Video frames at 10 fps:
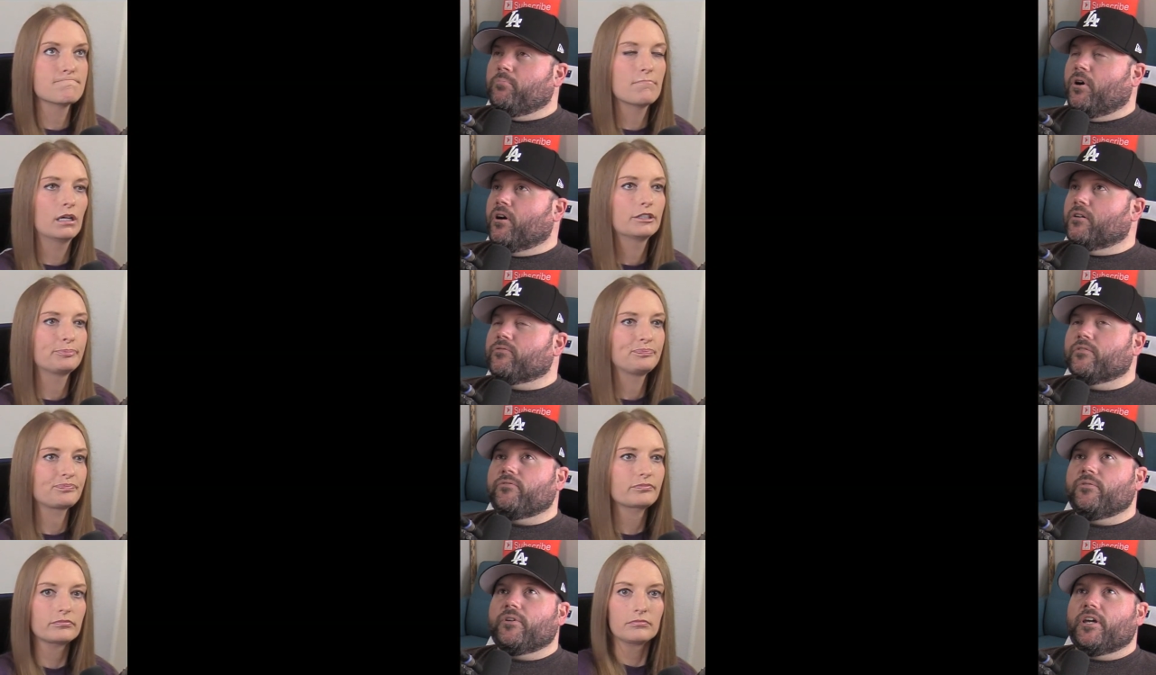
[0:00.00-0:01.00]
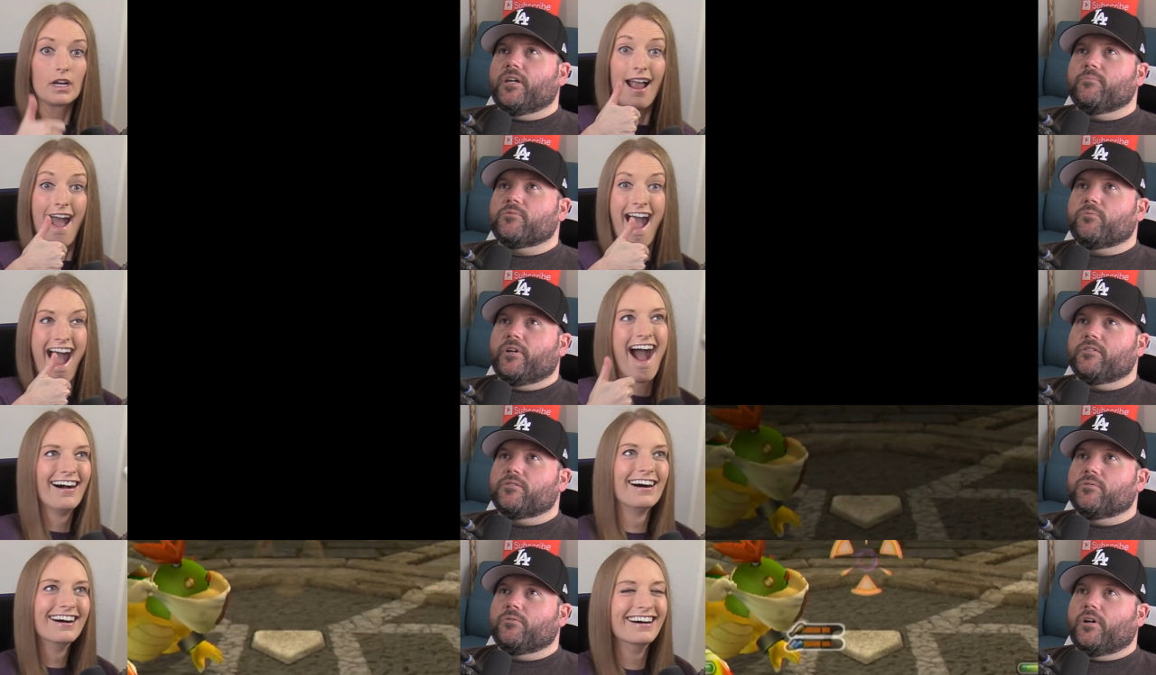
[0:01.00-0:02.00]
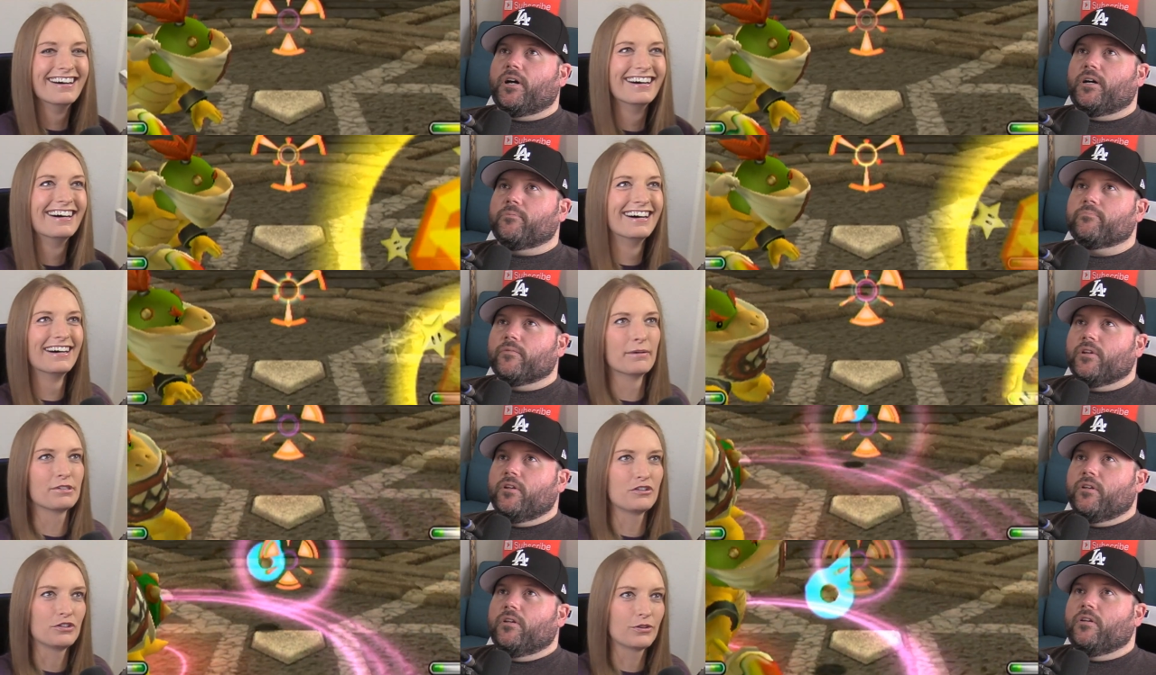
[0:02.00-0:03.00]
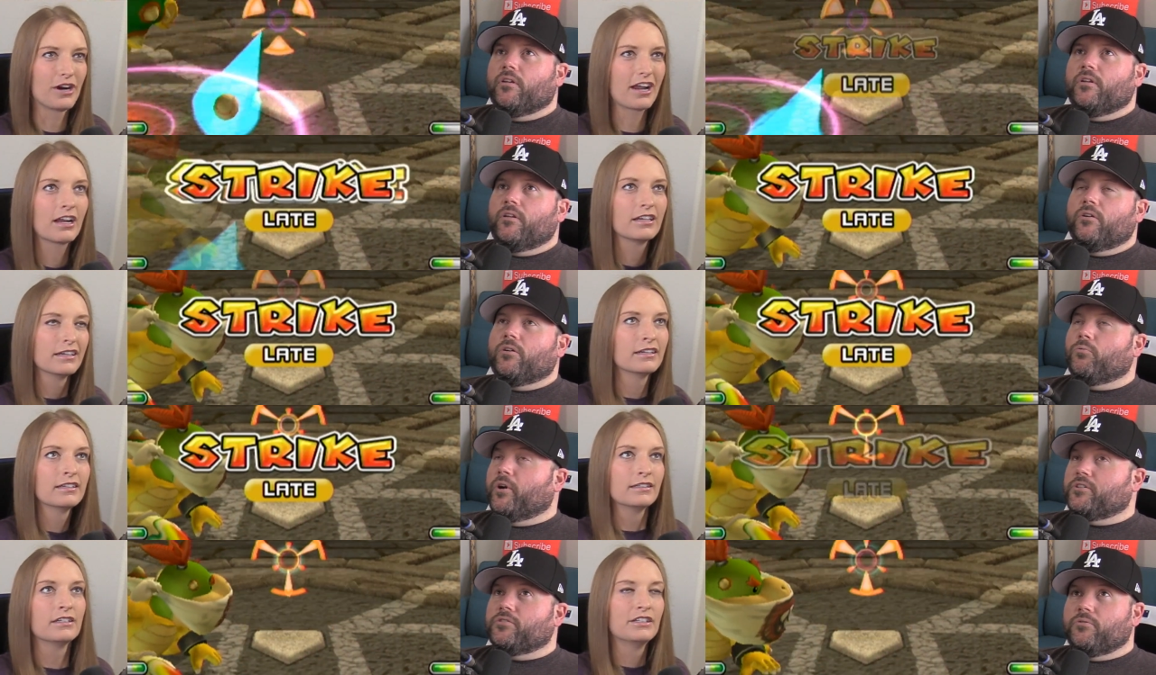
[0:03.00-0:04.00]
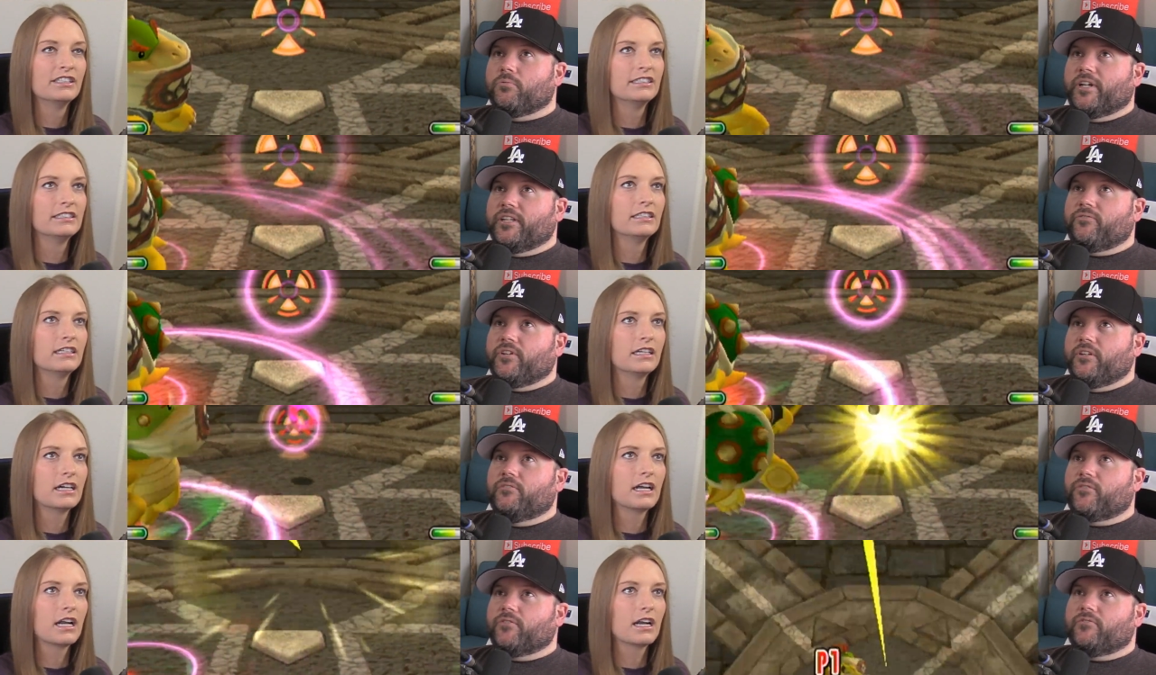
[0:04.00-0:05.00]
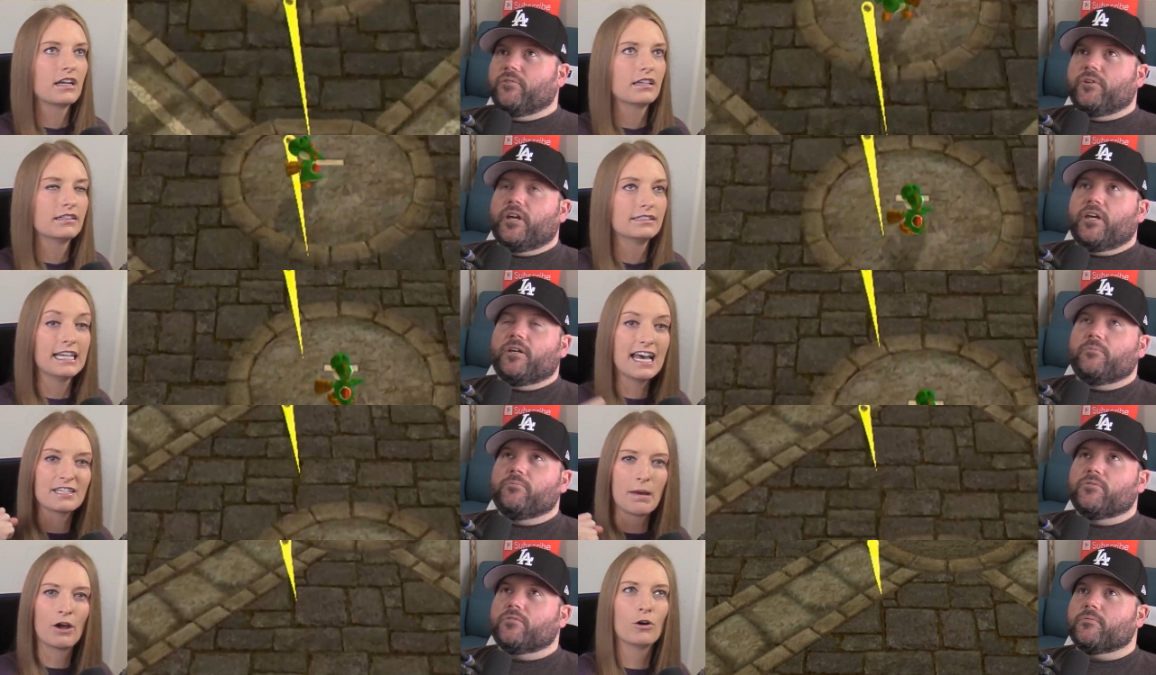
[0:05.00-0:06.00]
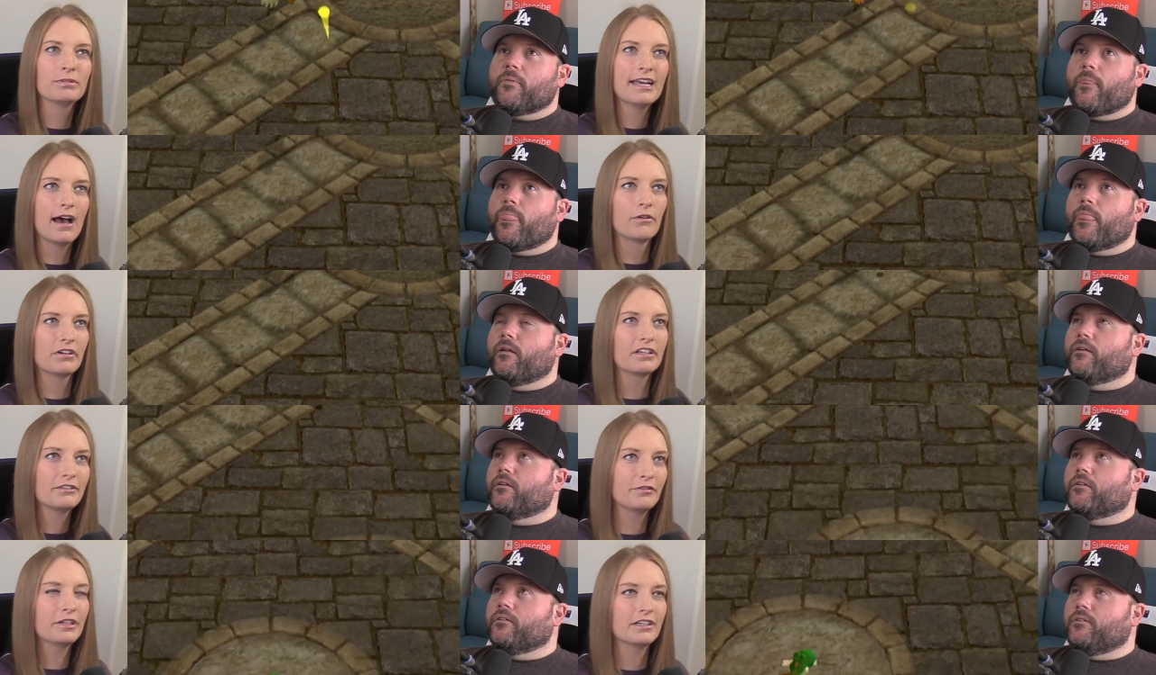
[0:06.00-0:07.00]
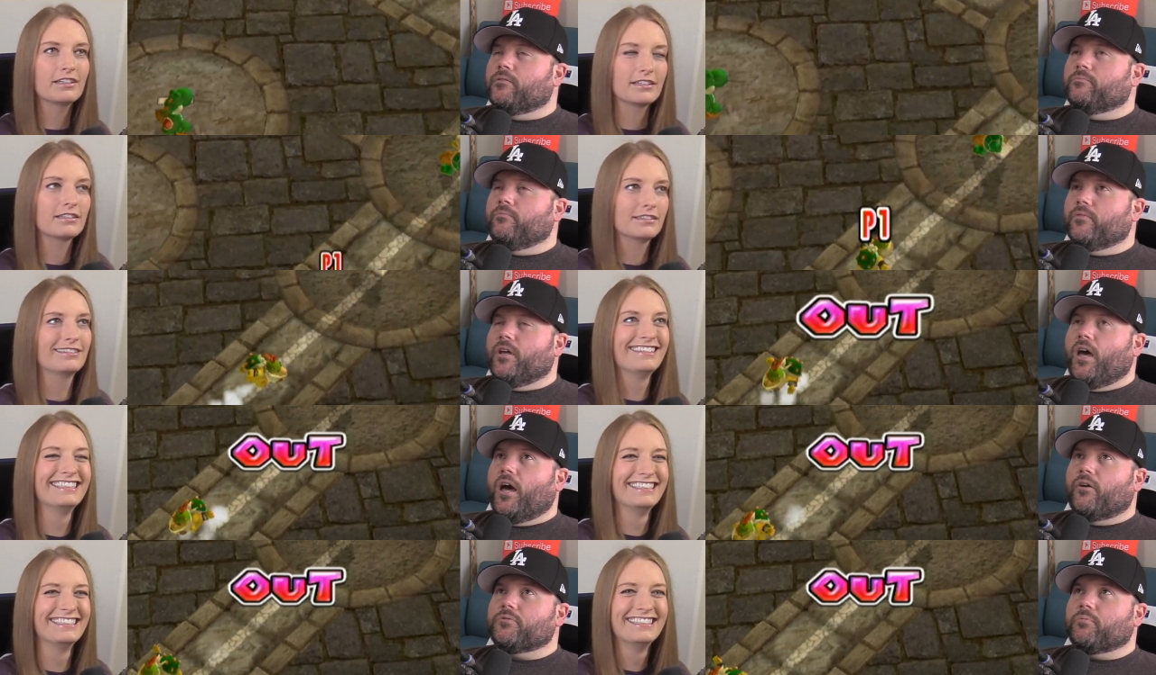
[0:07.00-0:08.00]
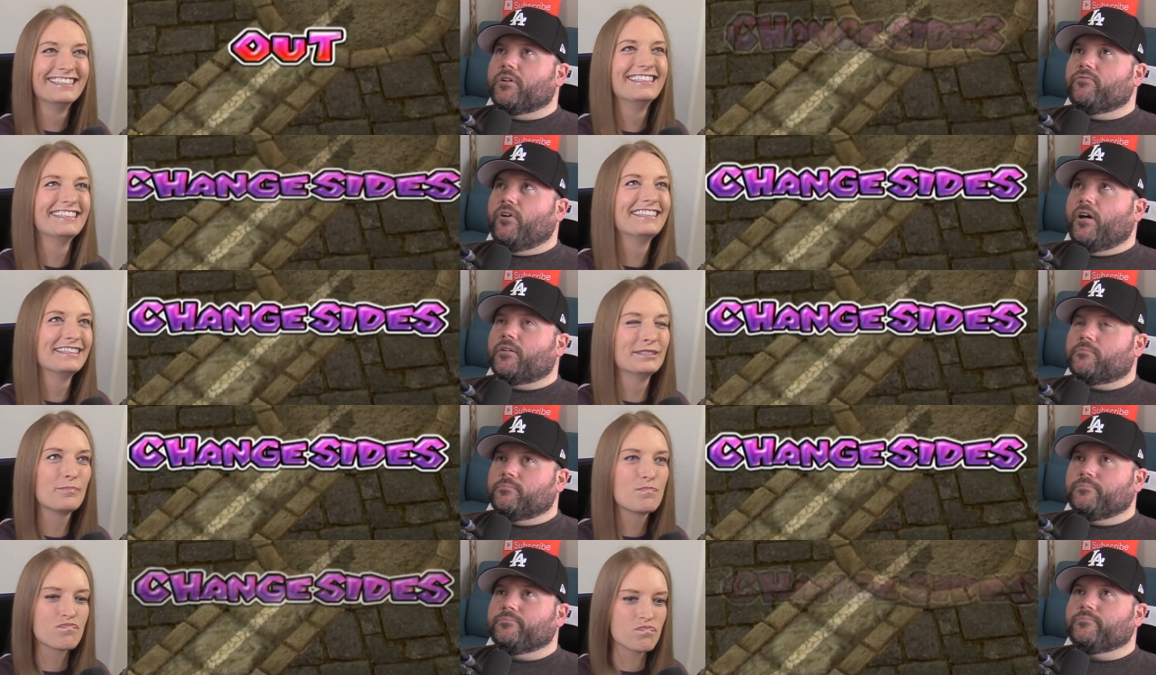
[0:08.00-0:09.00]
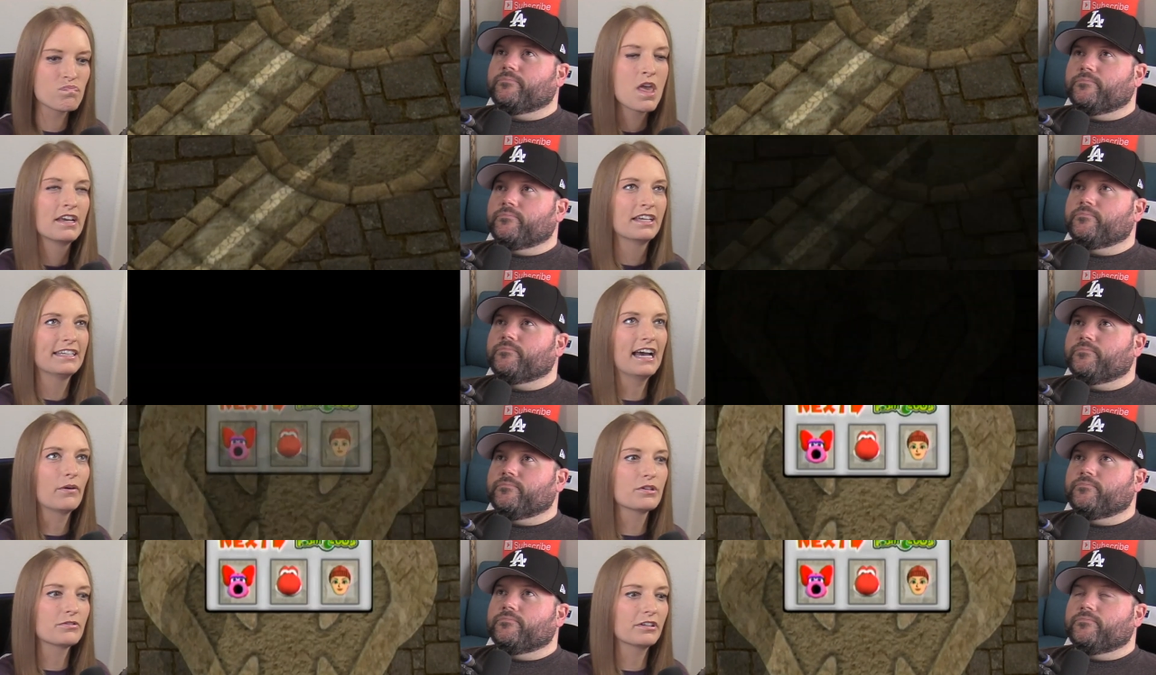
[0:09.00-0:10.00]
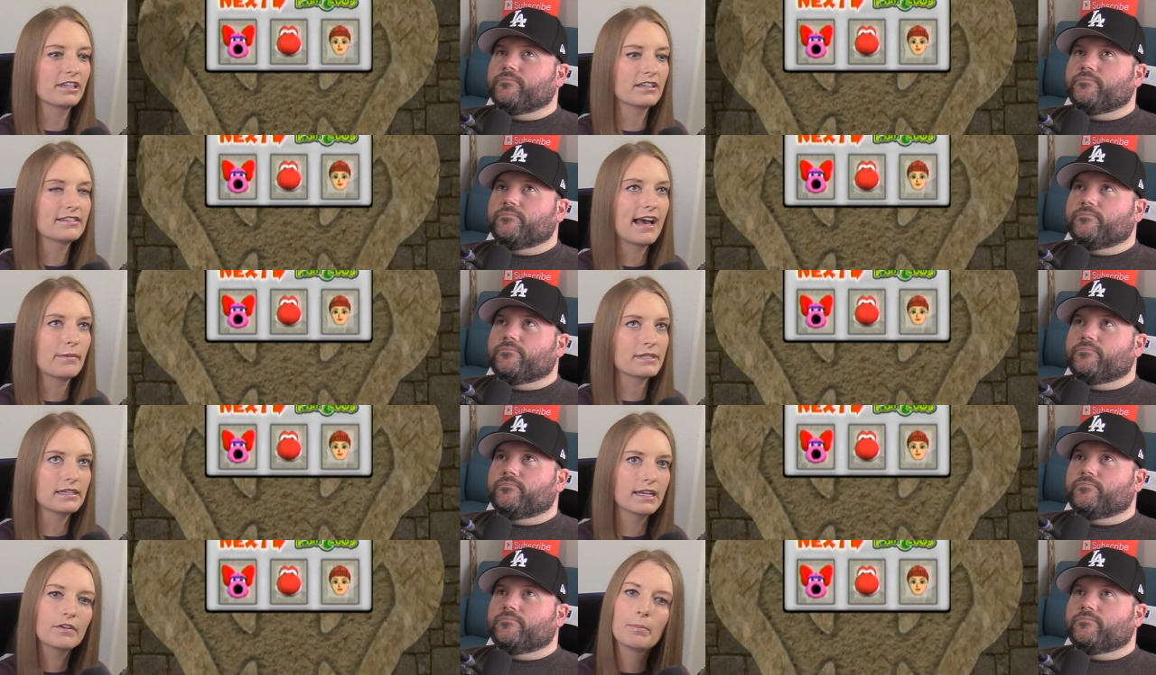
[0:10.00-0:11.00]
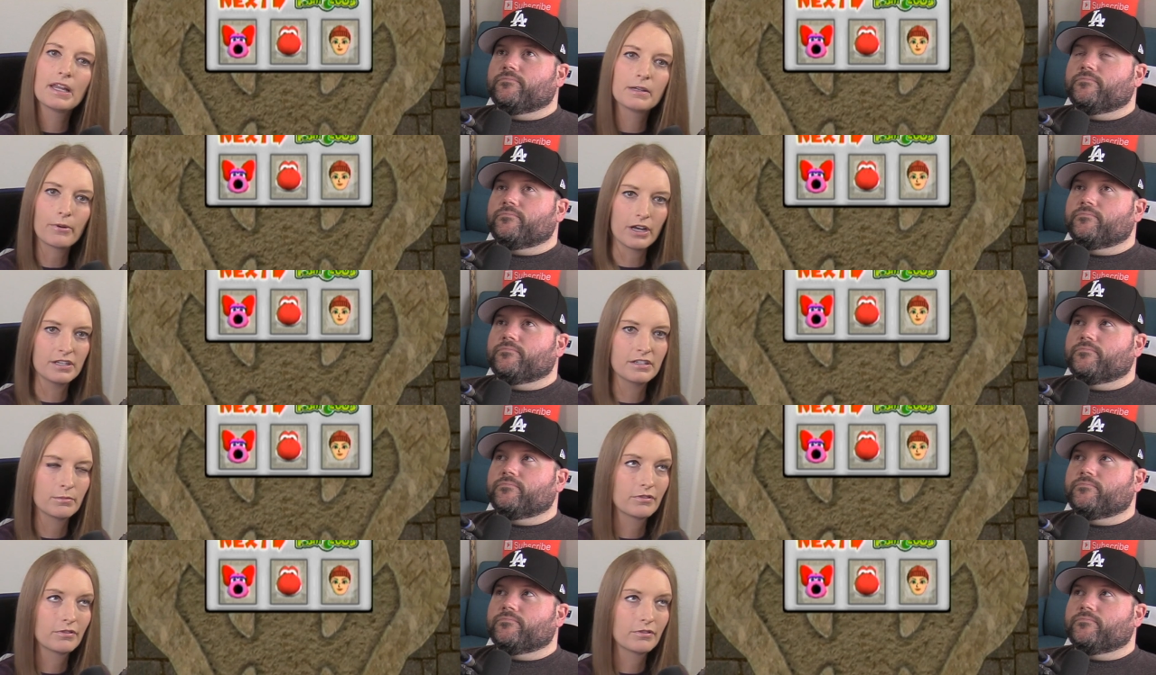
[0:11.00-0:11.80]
Speaker 1: Park for a few games. Went to. Um, I'm such a dork. Went to Wrigley Field for a few games. Yes, my
Speaker 2: hometown, Wrigley Field.
Speaker 1: Yeah, it was pretty fun.
Speaker 2: Mm-hmm. Yeah, it was really good times. I'd never been to Boston